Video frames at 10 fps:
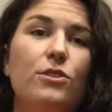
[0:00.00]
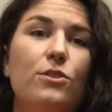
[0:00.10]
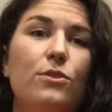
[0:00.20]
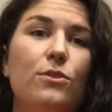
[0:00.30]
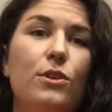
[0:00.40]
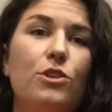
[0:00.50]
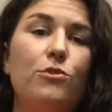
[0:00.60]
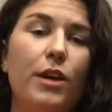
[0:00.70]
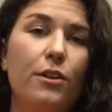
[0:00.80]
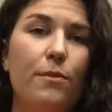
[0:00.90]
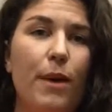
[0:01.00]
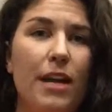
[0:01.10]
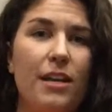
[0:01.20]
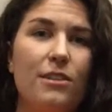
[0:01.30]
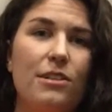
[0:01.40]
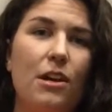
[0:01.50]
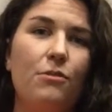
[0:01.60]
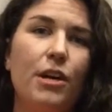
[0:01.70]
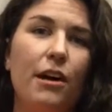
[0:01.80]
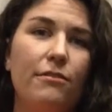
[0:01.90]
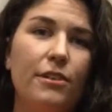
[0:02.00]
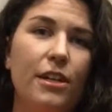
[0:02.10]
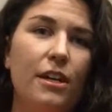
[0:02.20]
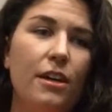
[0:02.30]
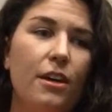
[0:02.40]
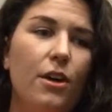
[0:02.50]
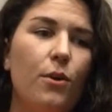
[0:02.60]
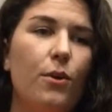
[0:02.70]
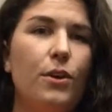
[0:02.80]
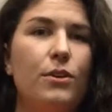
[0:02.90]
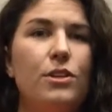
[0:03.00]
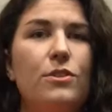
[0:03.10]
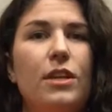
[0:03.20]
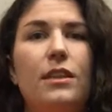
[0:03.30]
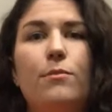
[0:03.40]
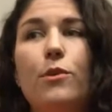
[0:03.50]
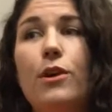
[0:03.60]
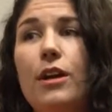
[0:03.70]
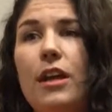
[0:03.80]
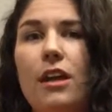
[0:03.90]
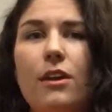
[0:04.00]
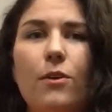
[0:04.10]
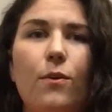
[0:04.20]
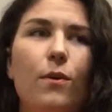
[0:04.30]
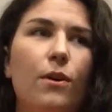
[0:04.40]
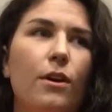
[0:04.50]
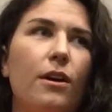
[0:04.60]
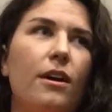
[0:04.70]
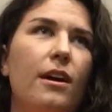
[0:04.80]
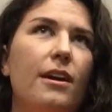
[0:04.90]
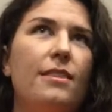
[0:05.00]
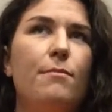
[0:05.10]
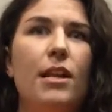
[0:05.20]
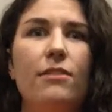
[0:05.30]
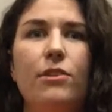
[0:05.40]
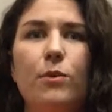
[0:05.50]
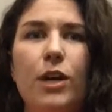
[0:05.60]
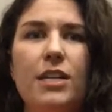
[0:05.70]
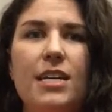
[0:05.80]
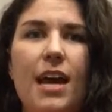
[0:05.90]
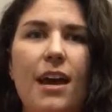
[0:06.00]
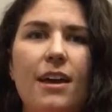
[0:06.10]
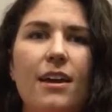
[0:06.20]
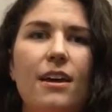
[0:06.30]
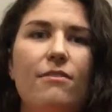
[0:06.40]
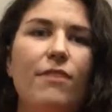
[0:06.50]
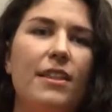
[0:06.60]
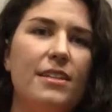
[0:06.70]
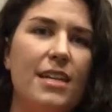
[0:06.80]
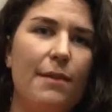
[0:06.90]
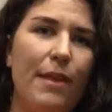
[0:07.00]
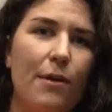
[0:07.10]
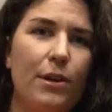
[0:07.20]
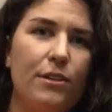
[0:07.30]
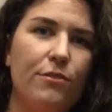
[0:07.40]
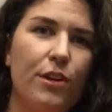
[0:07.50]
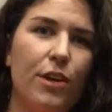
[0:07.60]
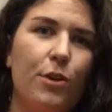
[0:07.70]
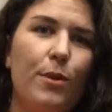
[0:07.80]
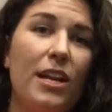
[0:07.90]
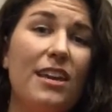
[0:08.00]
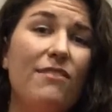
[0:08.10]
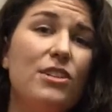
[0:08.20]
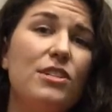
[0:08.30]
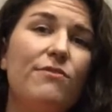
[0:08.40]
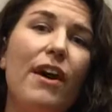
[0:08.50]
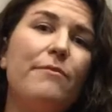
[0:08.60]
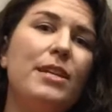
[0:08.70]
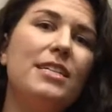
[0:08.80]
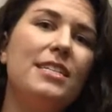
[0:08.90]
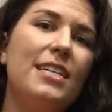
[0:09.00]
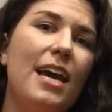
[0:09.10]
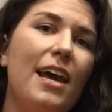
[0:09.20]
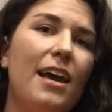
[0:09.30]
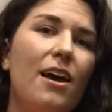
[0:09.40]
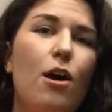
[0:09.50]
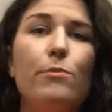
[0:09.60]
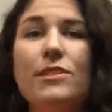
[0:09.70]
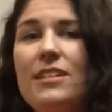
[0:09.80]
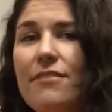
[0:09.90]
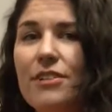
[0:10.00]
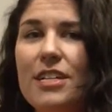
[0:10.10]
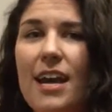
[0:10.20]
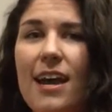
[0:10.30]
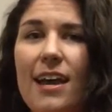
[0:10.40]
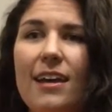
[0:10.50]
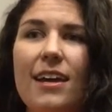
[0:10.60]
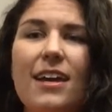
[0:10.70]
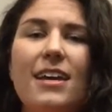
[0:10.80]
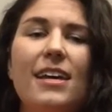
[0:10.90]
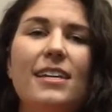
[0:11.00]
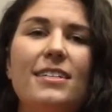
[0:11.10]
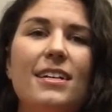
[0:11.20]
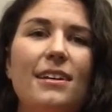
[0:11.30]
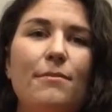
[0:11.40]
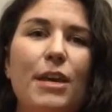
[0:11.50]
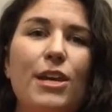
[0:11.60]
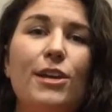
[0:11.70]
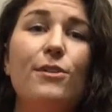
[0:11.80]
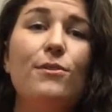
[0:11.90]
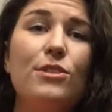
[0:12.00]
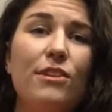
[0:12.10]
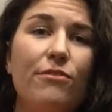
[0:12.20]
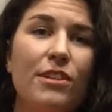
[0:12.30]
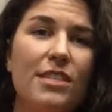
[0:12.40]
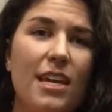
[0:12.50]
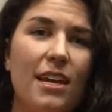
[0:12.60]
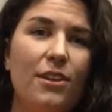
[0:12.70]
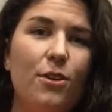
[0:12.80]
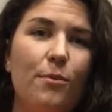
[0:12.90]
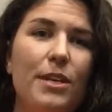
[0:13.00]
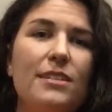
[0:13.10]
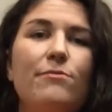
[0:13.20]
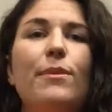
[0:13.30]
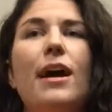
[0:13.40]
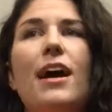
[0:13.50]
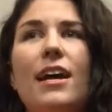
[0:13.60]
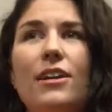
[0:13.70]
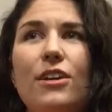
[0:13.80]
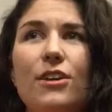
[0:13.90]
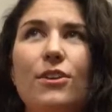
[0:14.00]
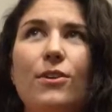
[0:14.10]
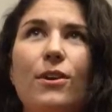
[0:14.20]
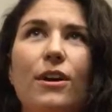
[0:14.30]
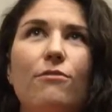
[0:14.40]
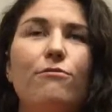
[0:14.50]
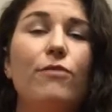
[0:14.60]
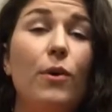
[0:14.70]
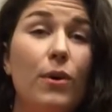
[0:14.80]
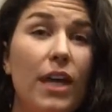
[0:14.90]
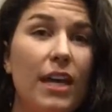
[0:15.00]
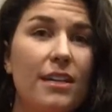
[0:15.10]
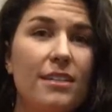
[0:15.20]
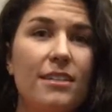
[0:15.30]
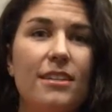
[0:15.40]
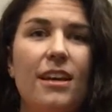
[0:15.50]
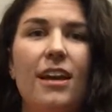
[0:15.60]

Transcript: to trigger the body to start recovery, or you can do it in the morning or in the middle of your work day. Find the time that works for you. But even just 5 minutes a day, almost every day, is going to make a huge difference in your peace of mind, your focus,